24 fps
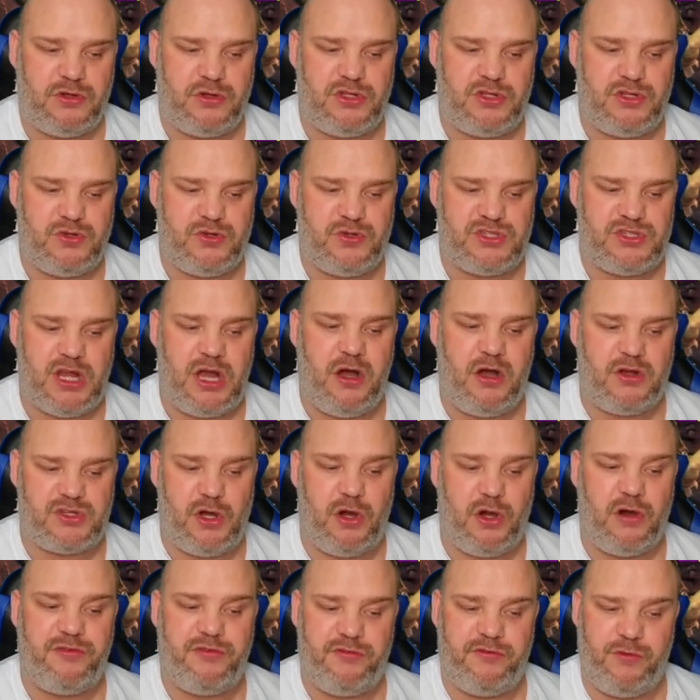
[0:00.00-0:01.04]
to start
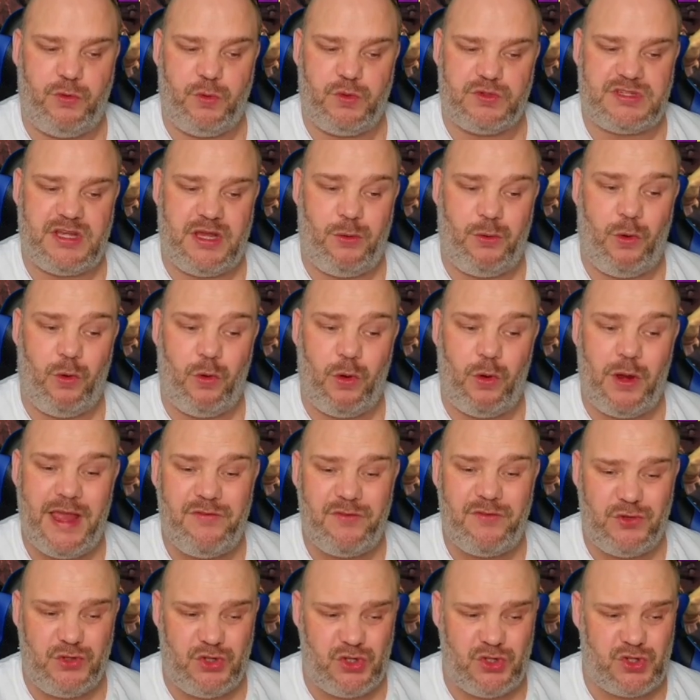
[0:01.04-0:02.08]
off of auto, or
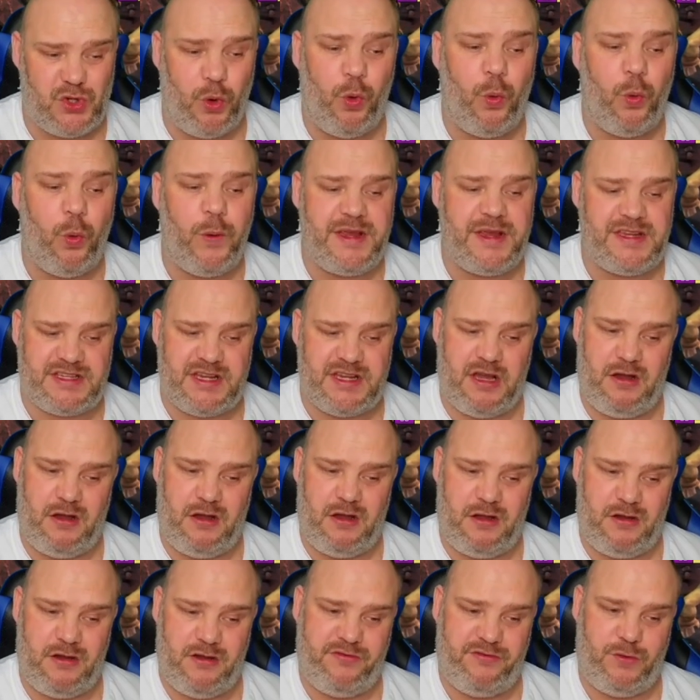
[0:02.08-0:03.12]
even just always start
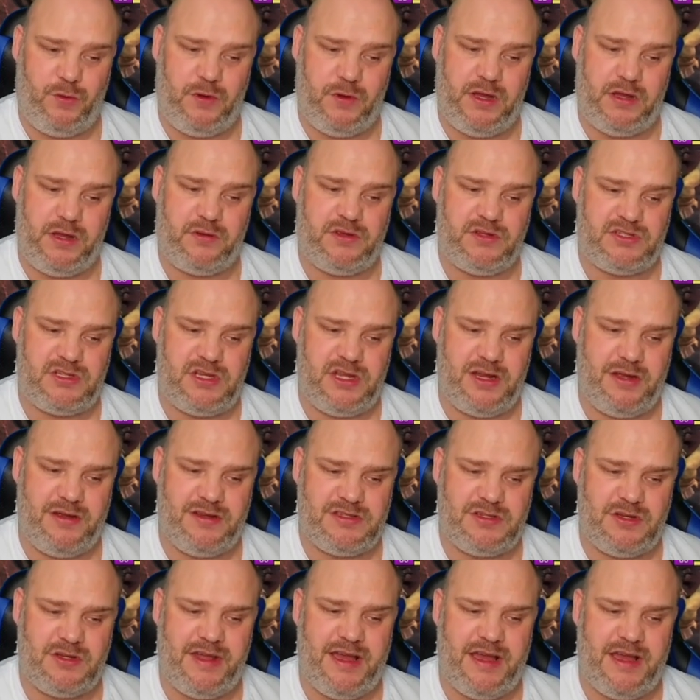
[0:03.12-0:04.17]
off of auto, because, you know,
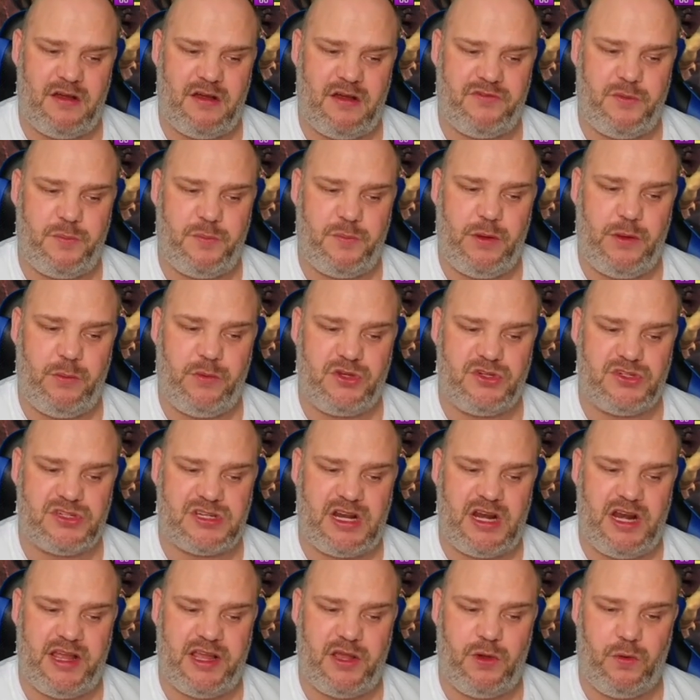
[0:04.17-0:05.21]
it's not that hard for people to
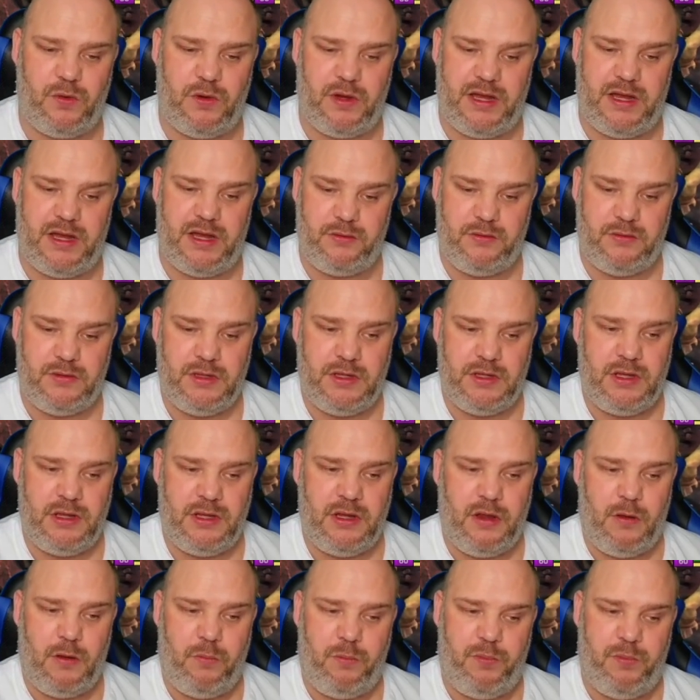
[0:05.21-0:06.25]
just click auto,
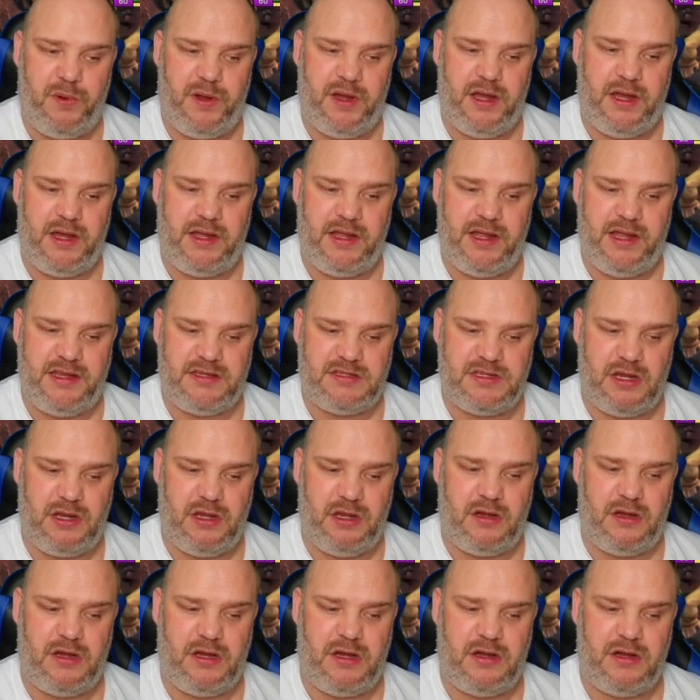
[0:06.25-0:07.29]
but it's a
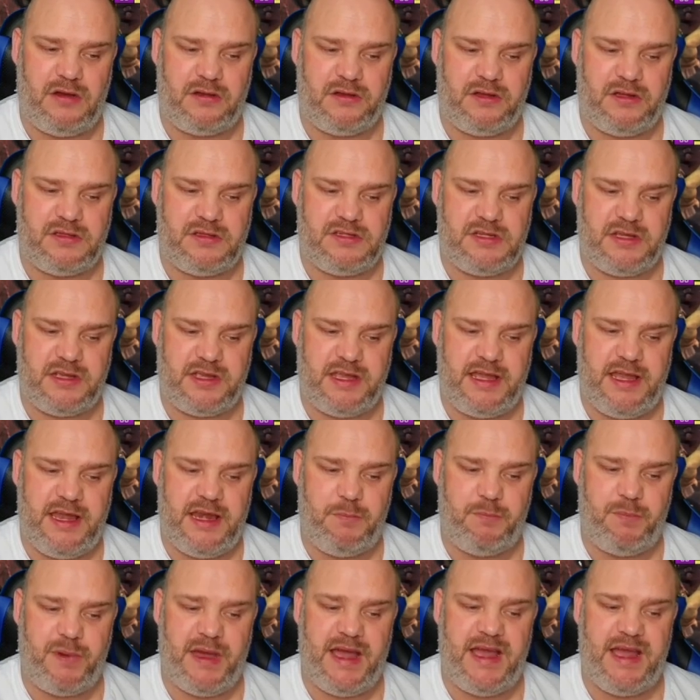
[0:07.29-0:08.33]
lot harder to get
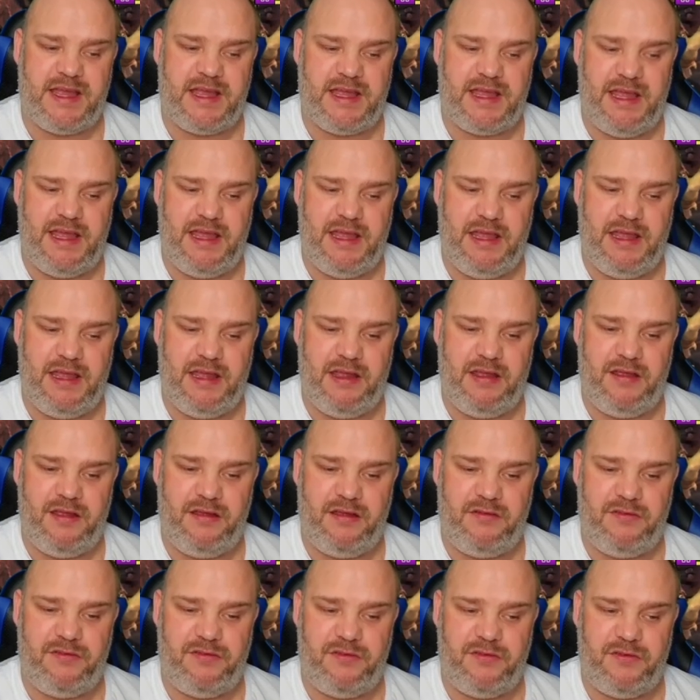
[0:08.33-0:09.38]
it back
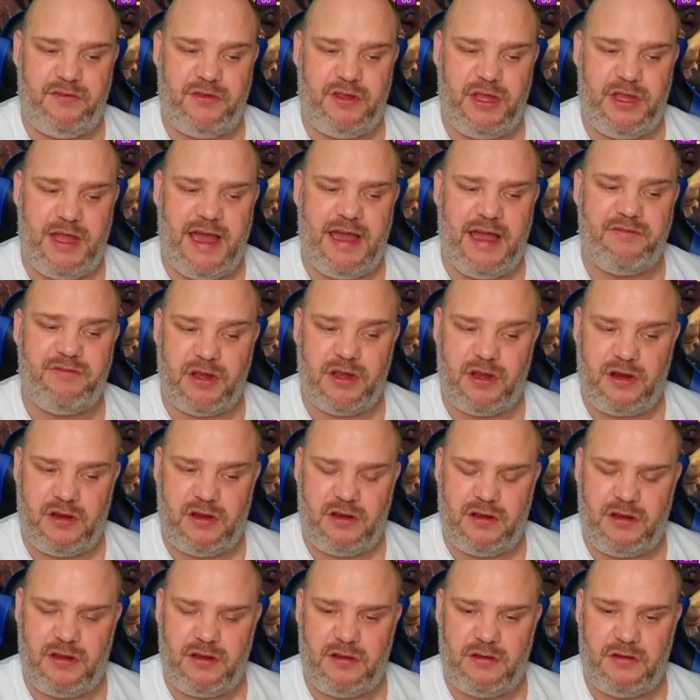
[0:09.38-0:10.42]
if you haven't
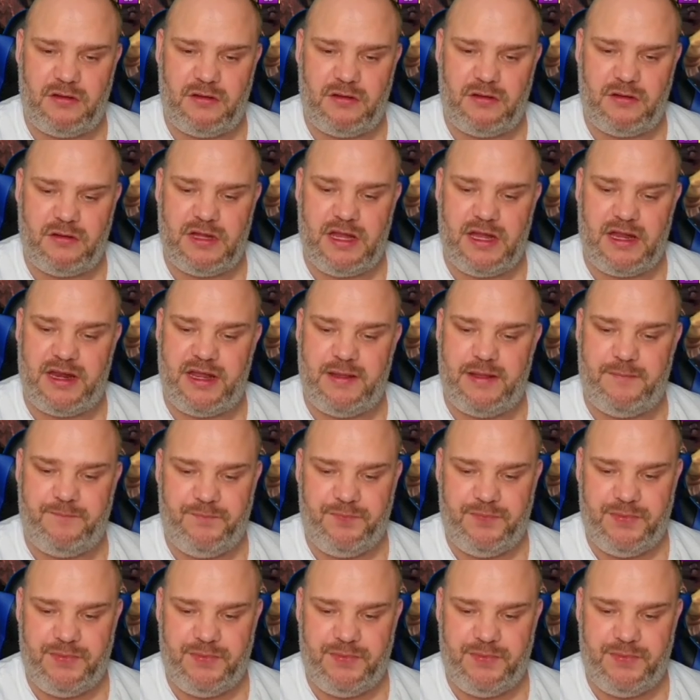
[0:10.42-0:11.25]
done it.